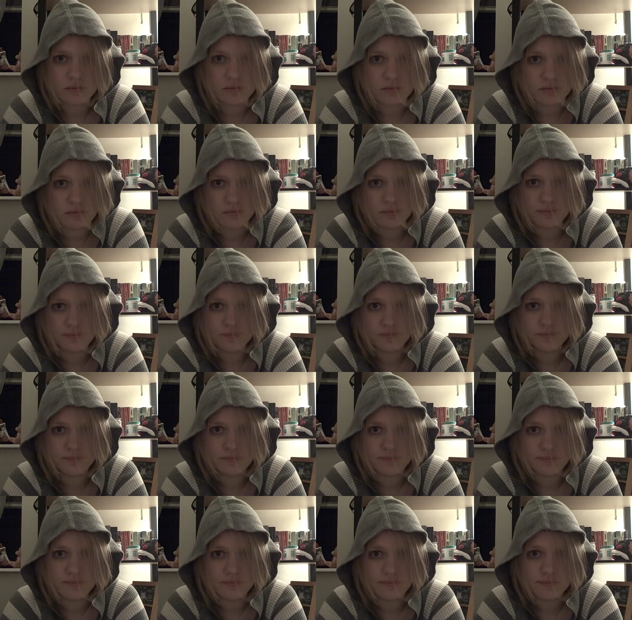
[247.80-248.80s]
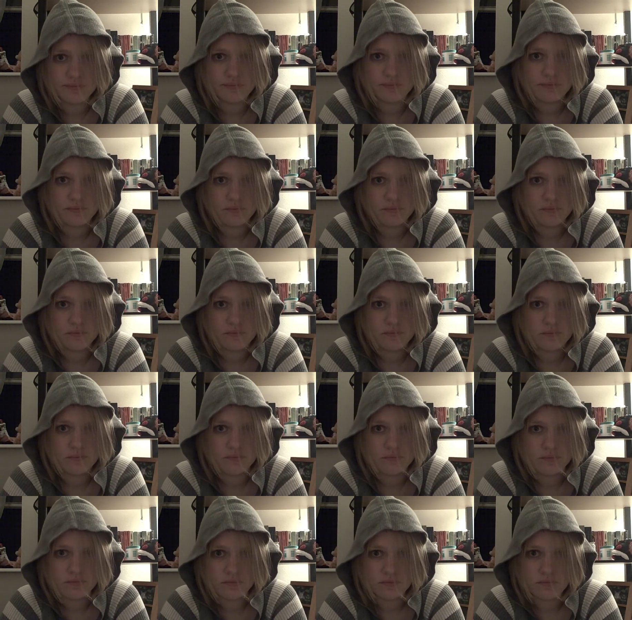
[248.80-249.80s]

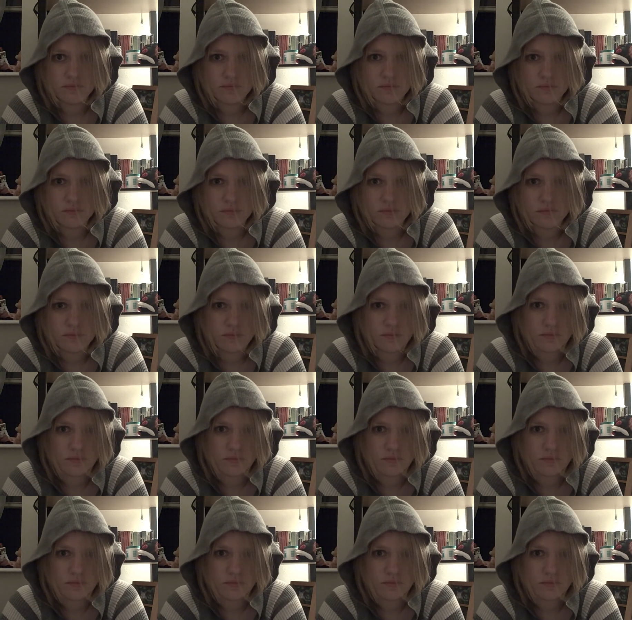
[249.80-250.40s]
No one is speaking in this clip.